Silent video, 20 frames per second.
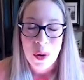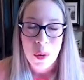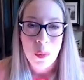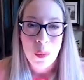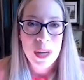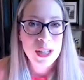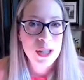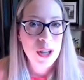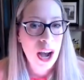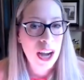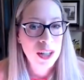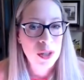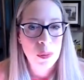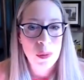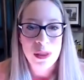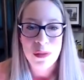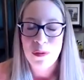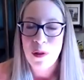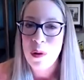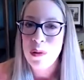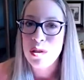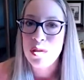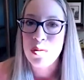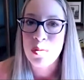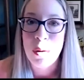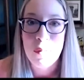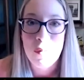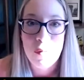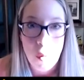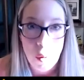We talked with folks
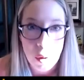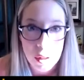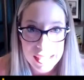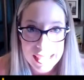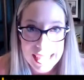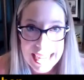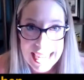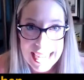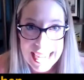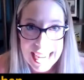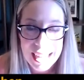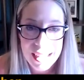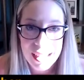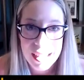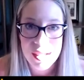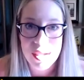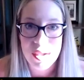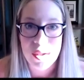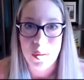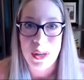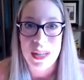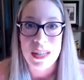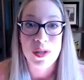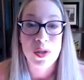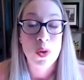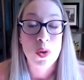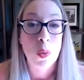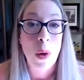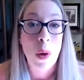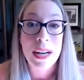from 14 industries,
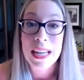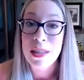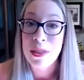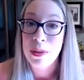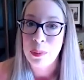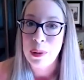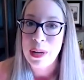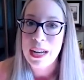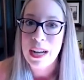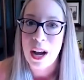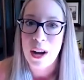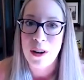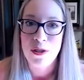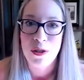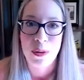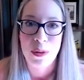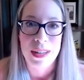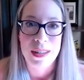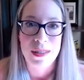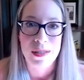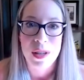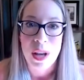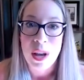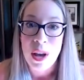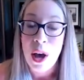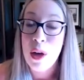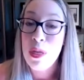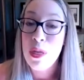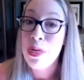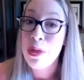23 countries,
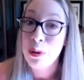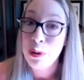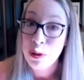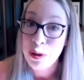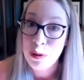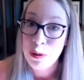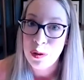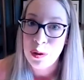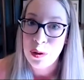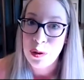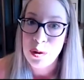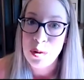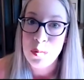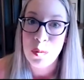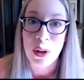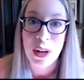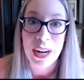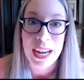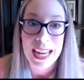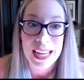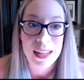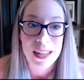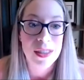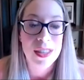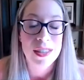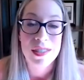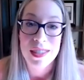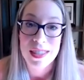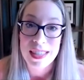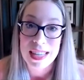a third of whom were in
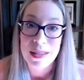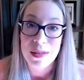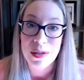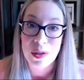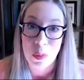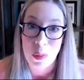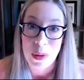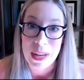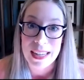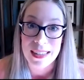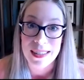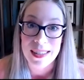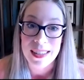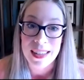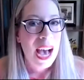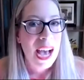the C-suite.